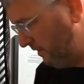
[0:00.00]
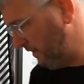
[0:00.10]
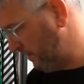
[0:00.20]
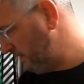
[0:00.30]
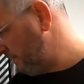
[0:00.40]

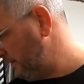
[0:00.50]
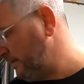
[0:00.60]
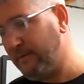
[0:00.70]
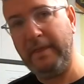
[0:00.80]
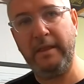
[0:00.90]
And yeah, we were
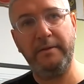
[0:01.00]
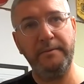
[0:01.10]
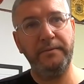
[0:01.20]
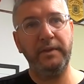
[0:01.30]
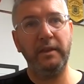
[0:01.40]
looking at some of
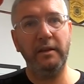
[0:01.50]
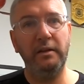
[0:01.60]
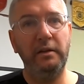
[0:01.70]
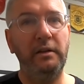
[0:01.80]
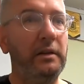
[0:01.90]
the
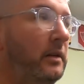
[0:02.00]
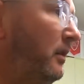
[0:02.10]
pennants you got